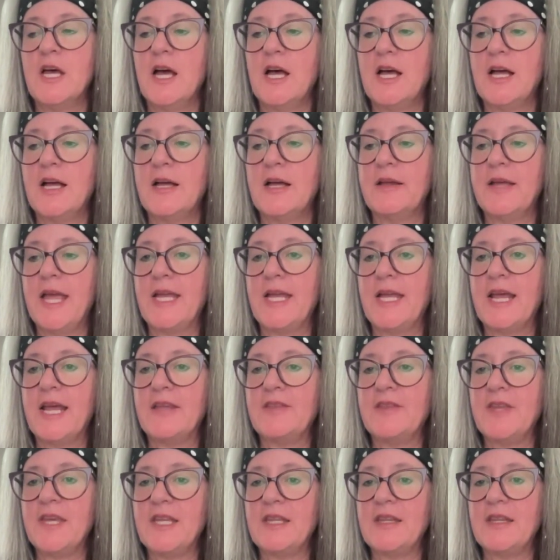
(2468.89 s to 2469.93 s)
Uh, and
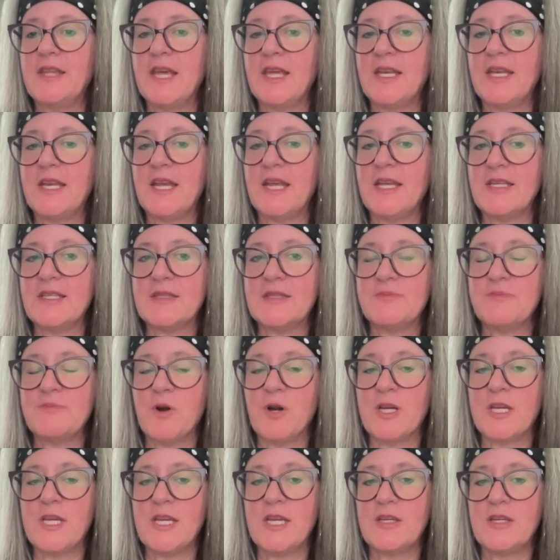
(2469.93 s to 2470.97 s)
I think that as
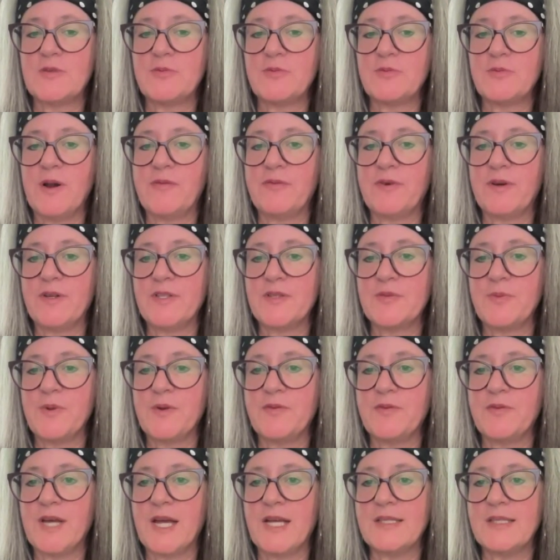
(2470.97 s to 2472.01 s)
Marquese referenced,
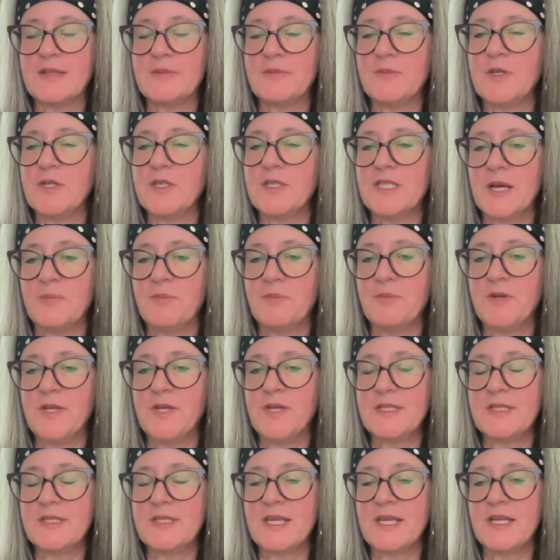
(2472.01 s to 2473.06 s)
we've got some good
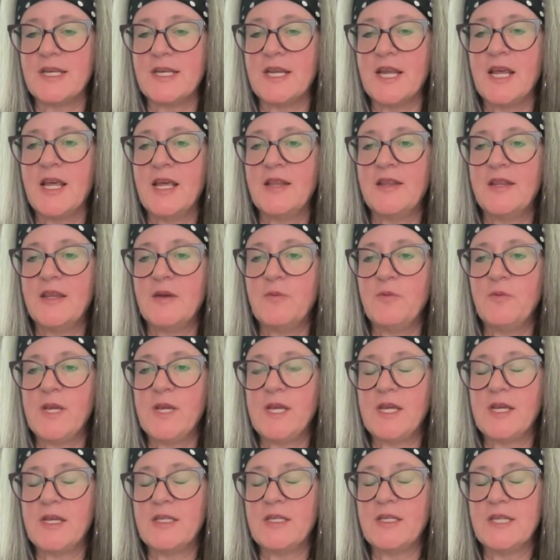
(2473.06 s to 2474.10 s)
templates that that
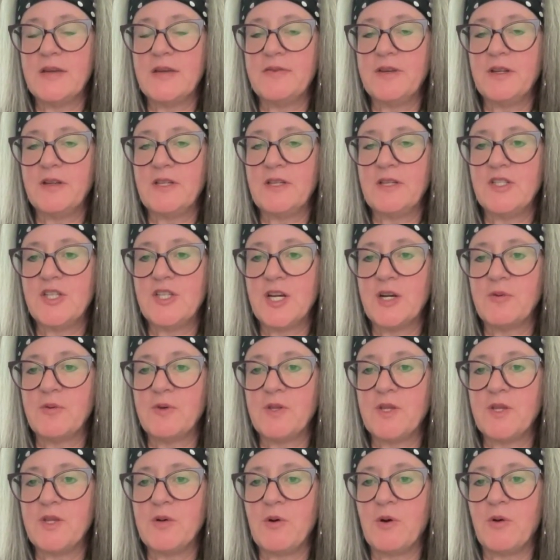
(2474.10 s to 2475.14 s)
we could definitely share
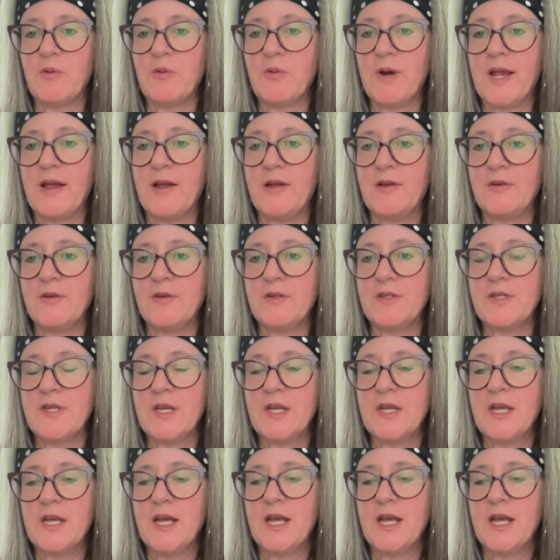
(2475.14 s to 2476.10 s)
with you around